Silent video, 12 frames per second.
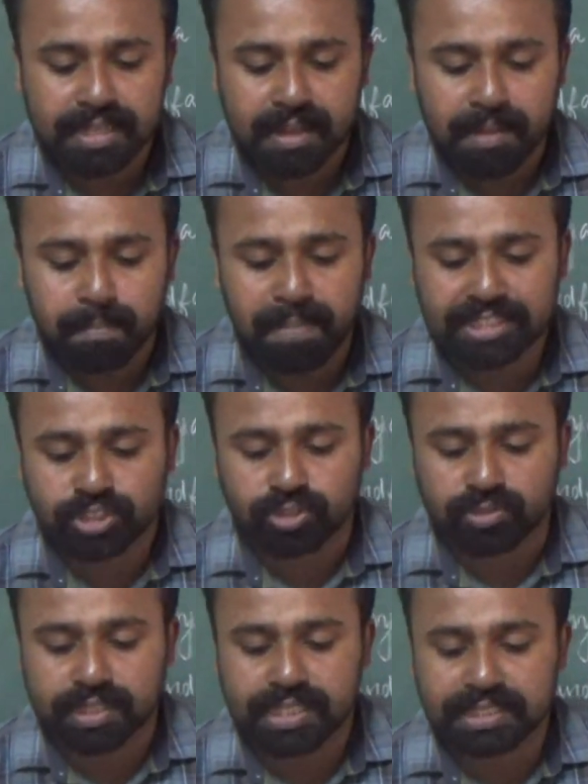
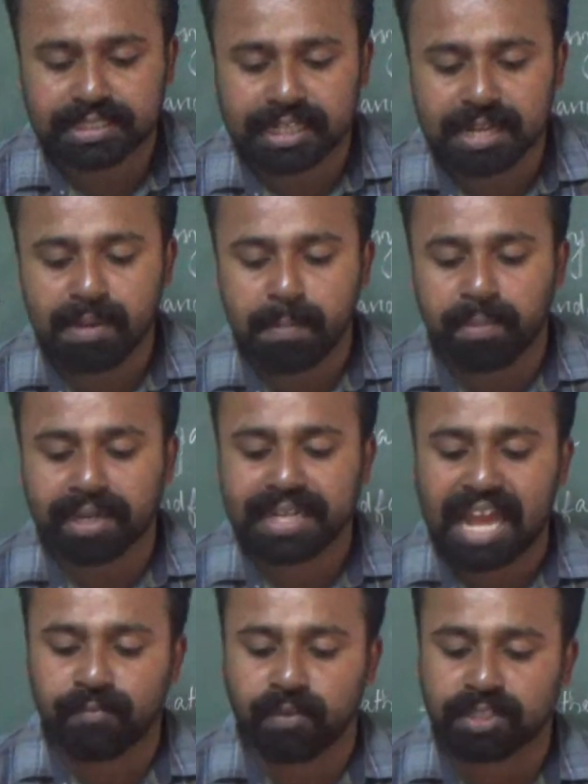Blaster. He's a remember
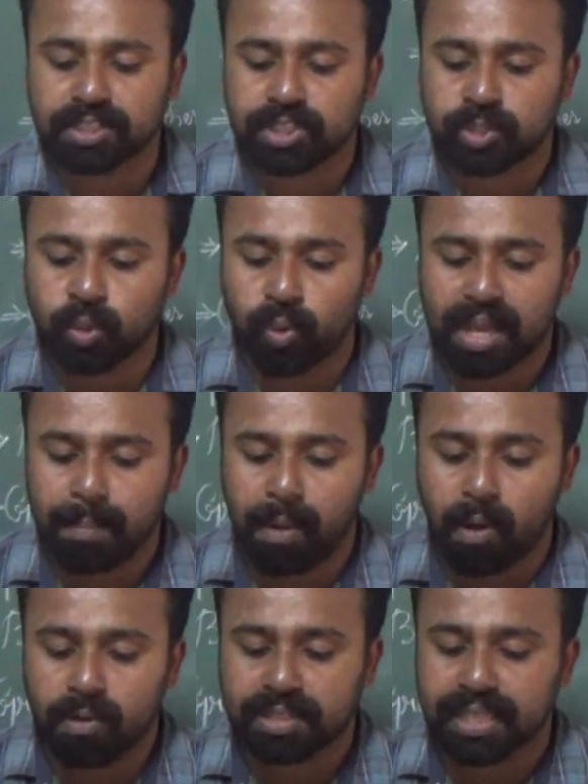grandfather's story
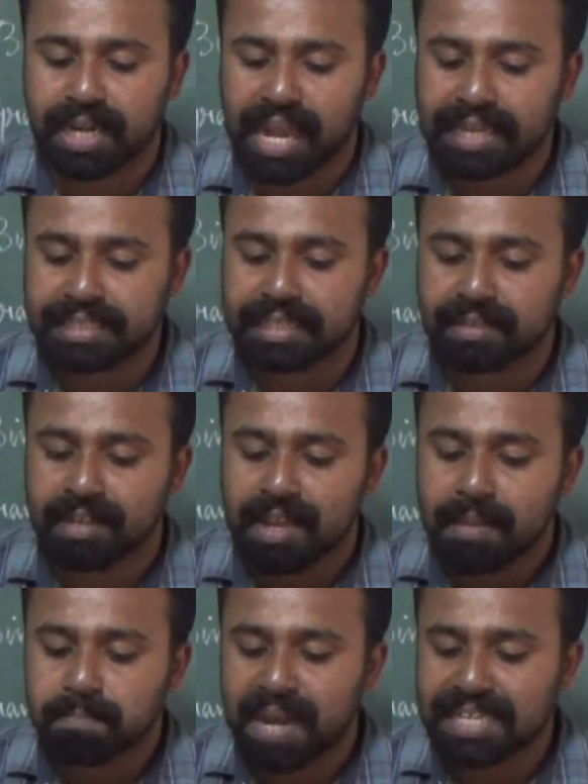about the lightning
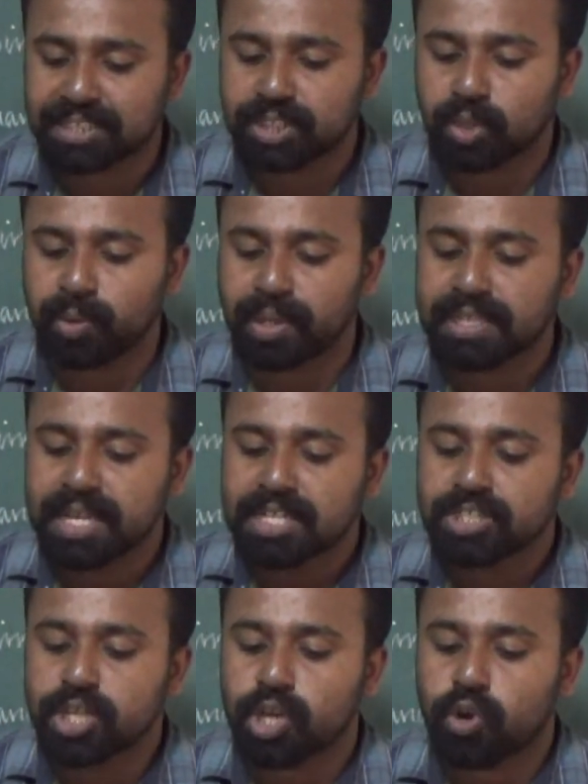Blaster ruin.
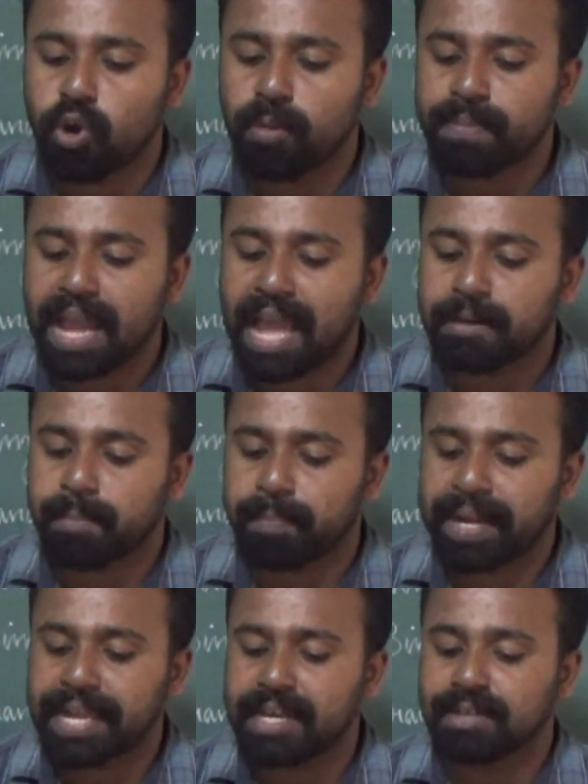She hoped and
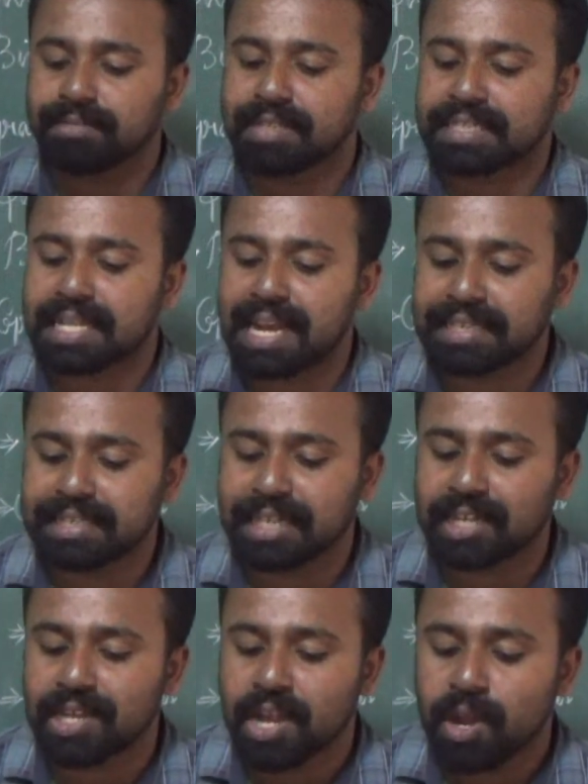prayed that the
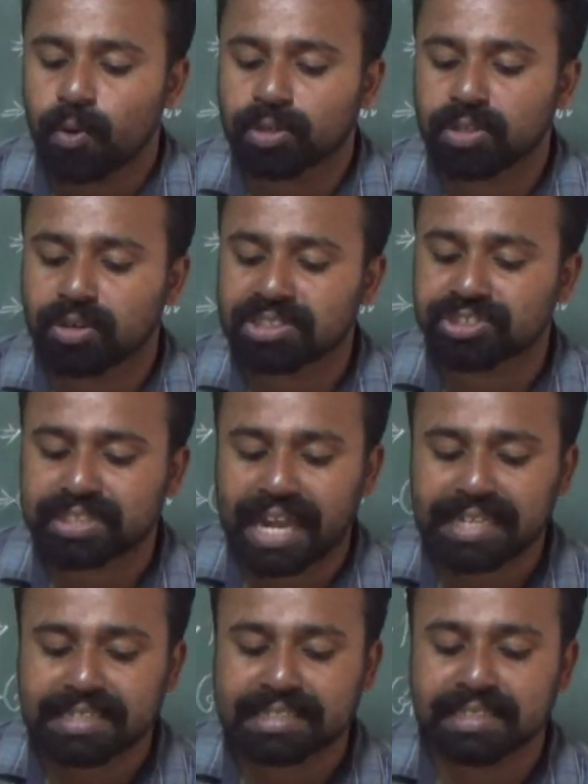lightning would not
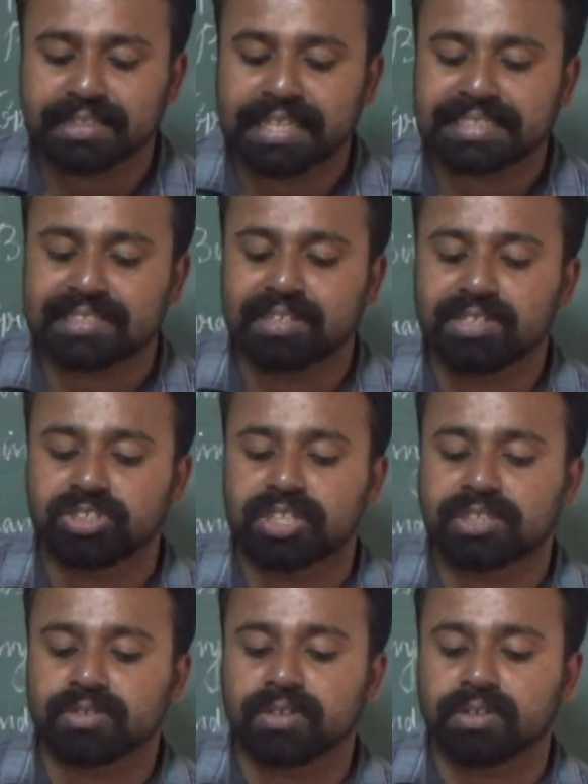strike her as
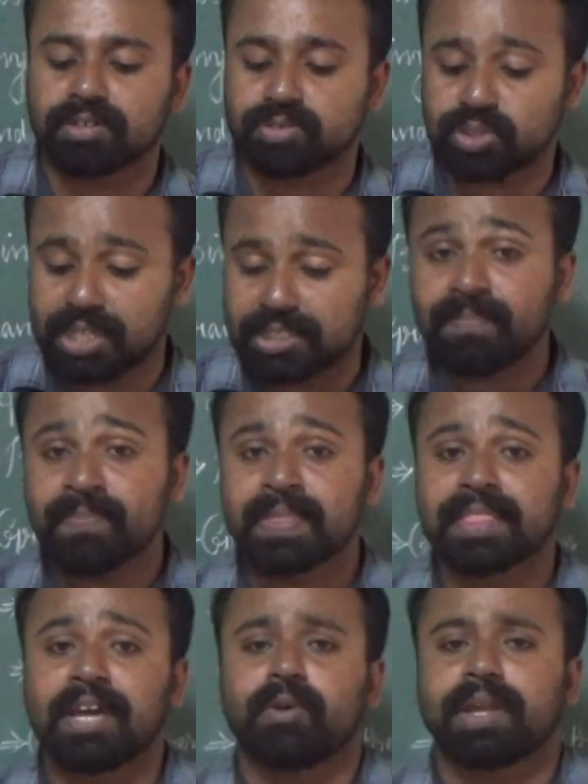a
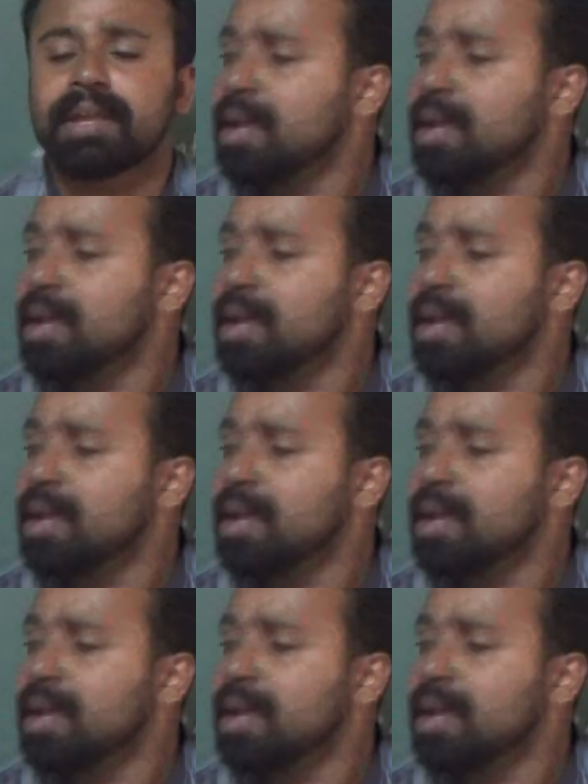shelter there. Okay,